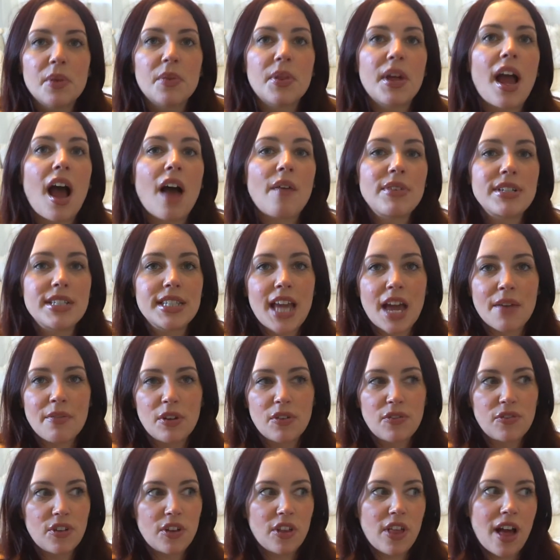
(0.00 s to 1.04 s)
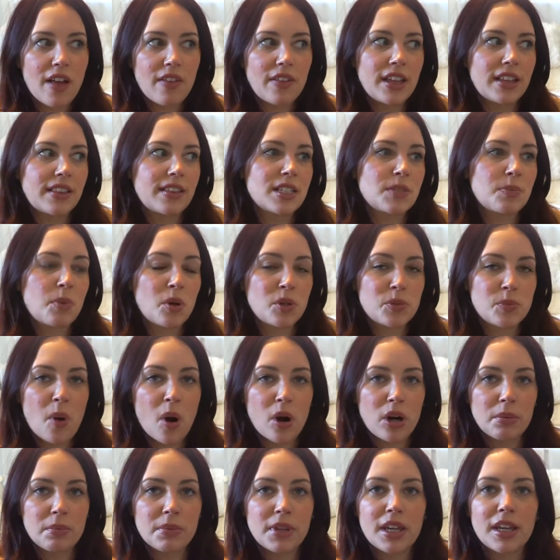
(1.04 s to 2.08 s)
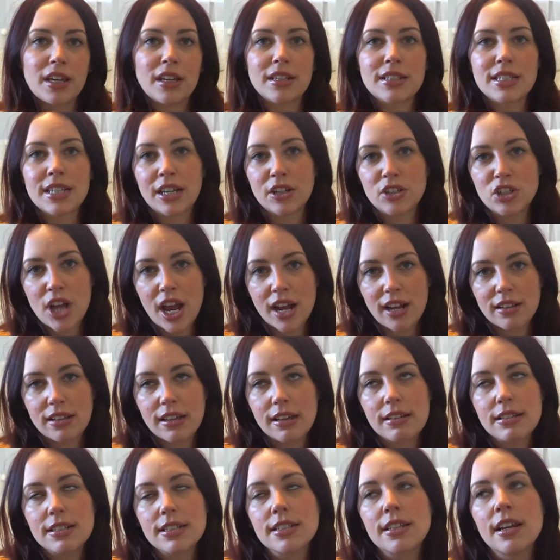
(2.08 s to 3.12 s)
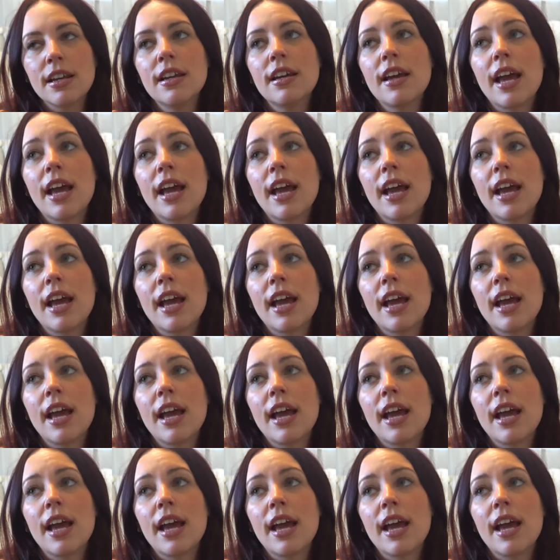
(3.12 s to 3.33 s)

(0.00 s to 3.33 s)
they obviously have you fill out like this postpartum thing. It's like a checklist.